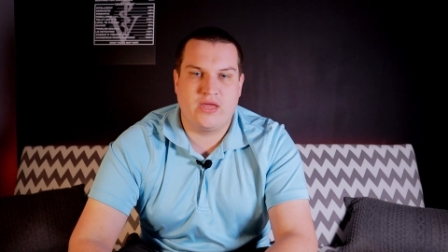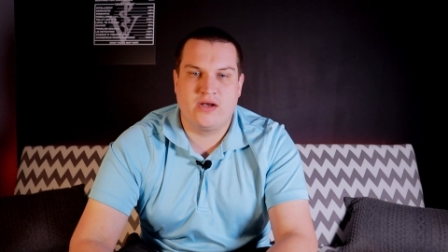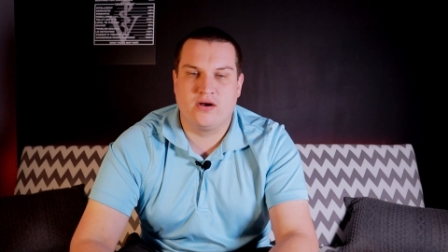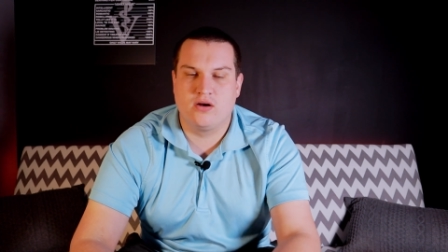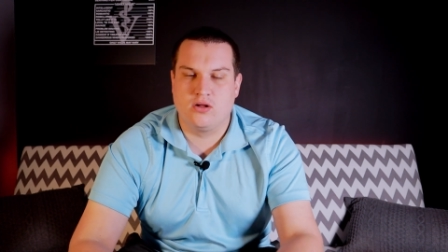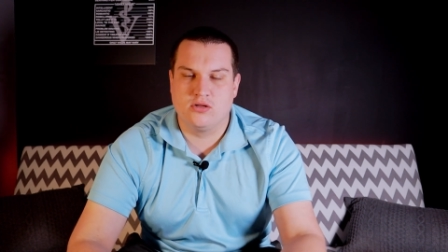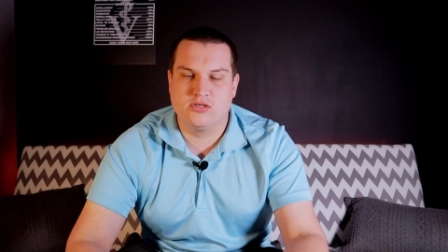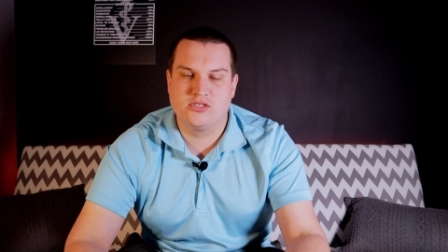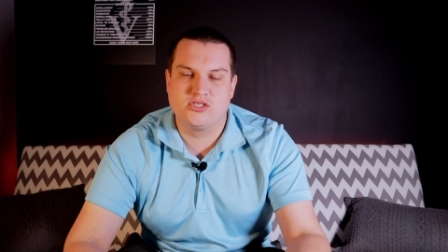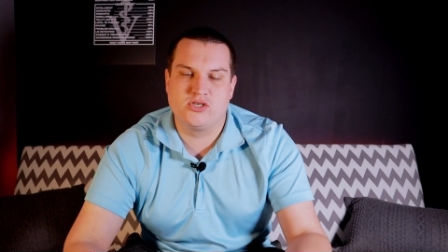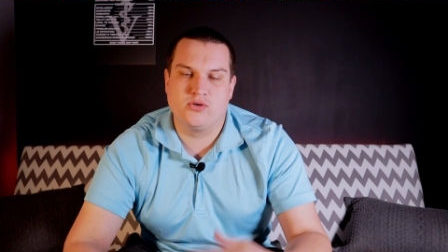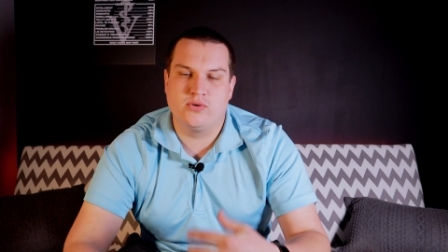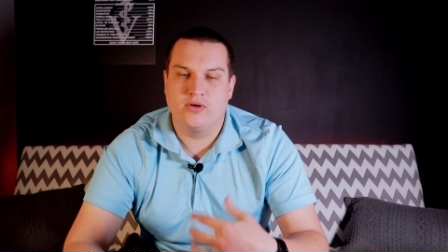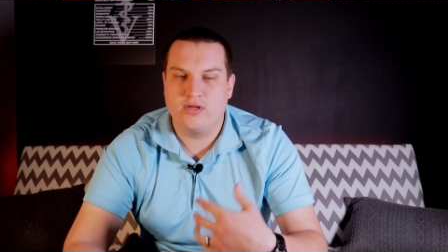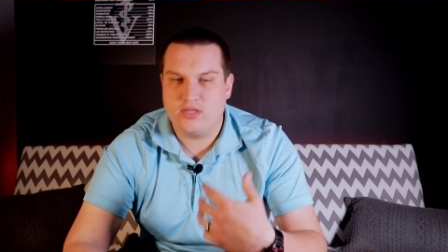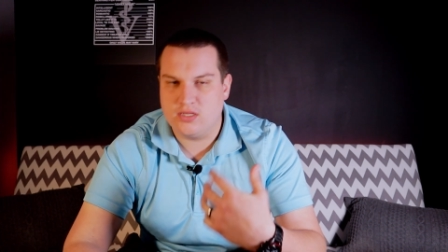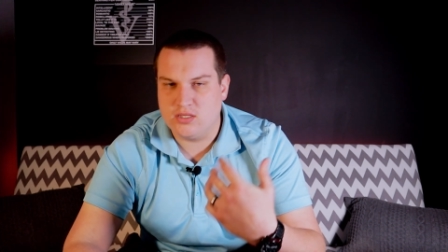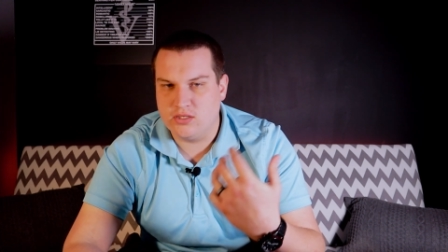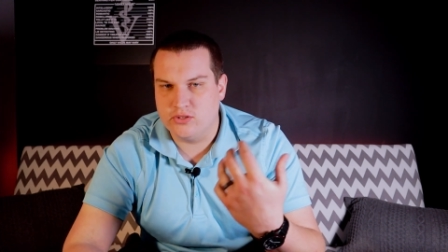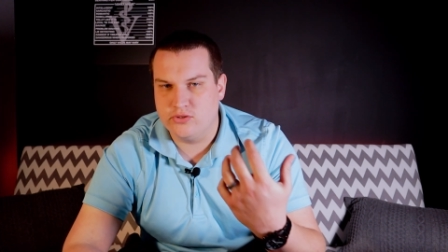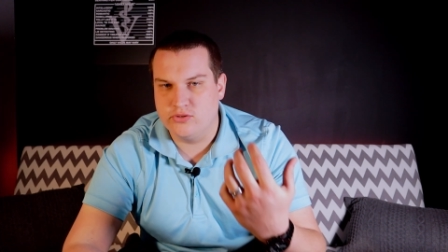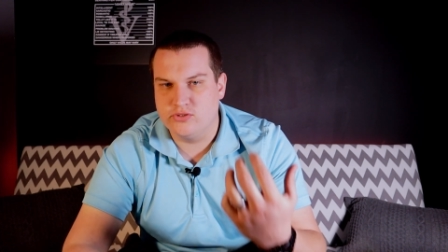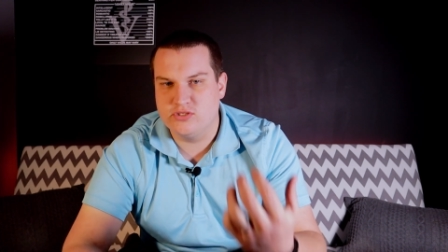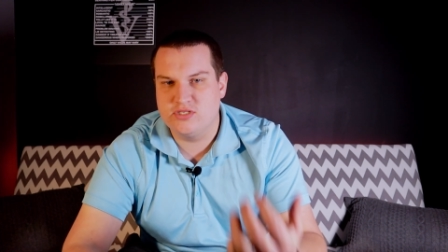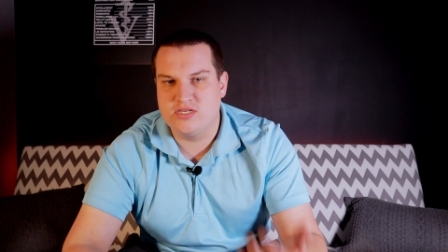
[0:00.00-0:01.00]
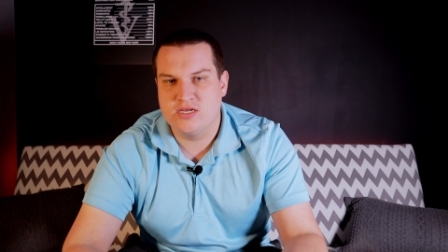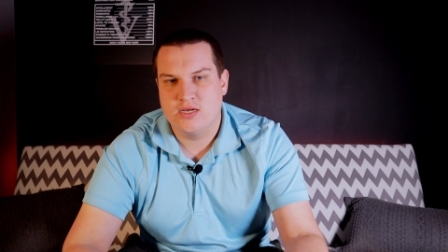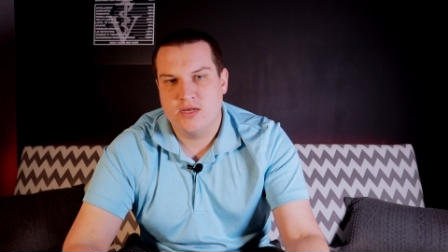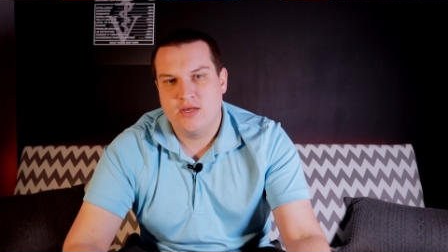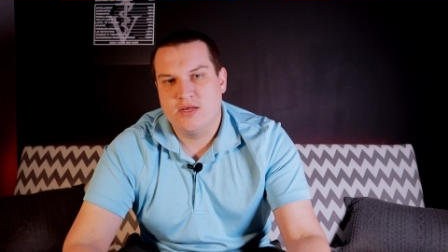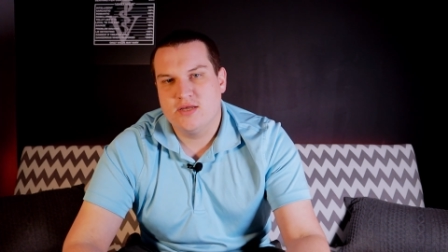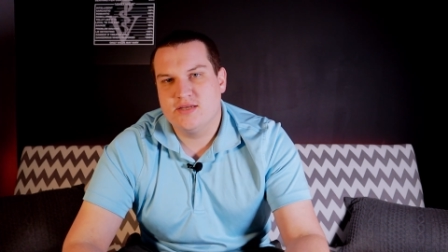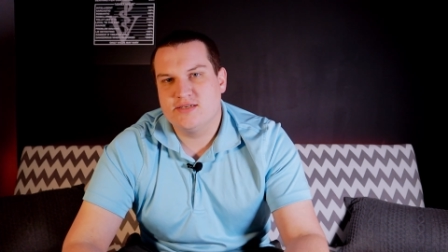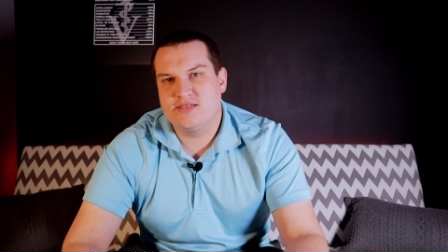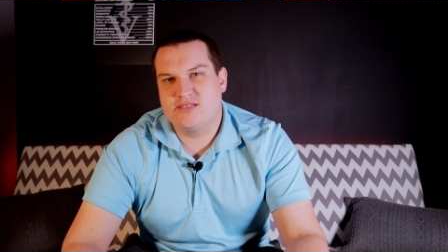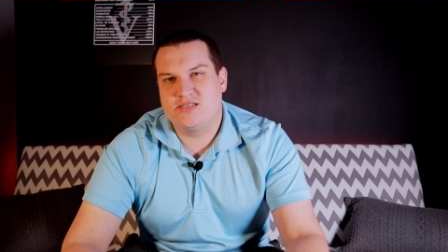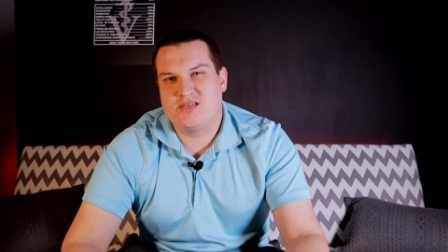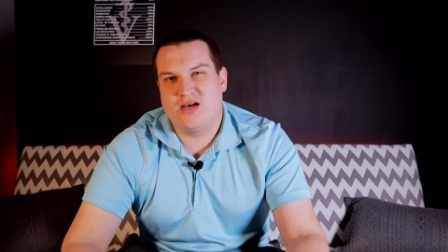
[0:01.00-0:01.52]
And it also includes
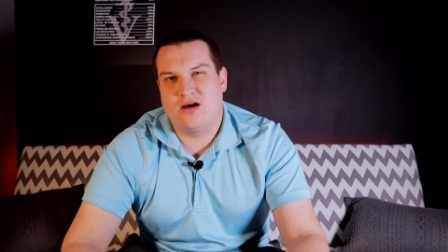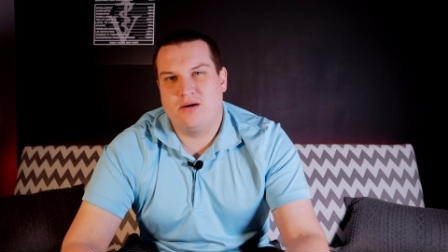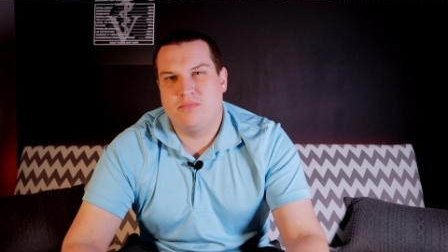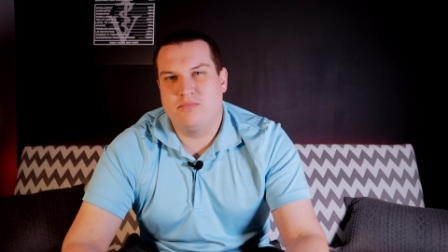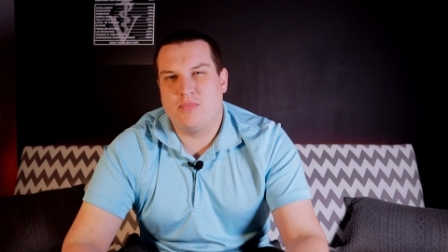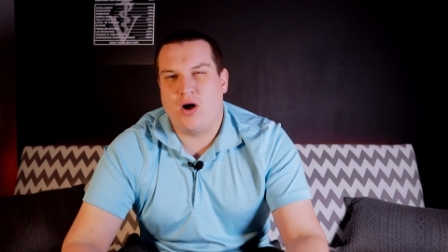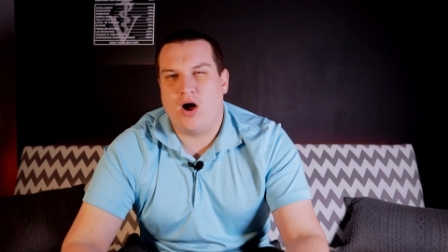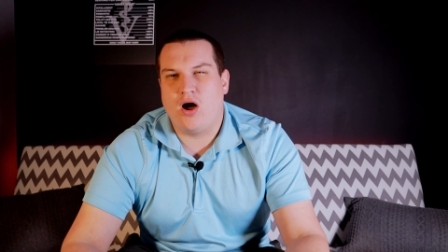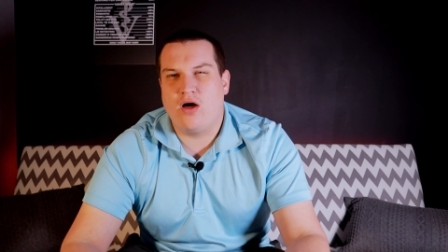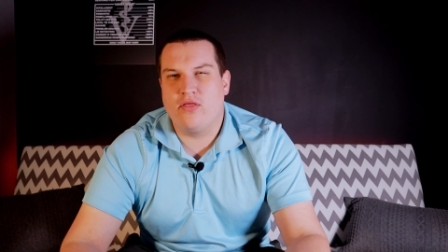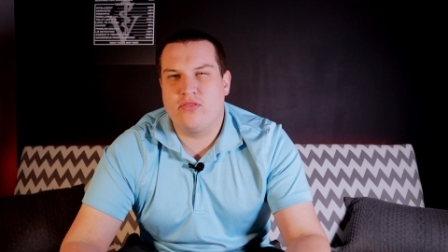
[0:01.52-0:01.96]
some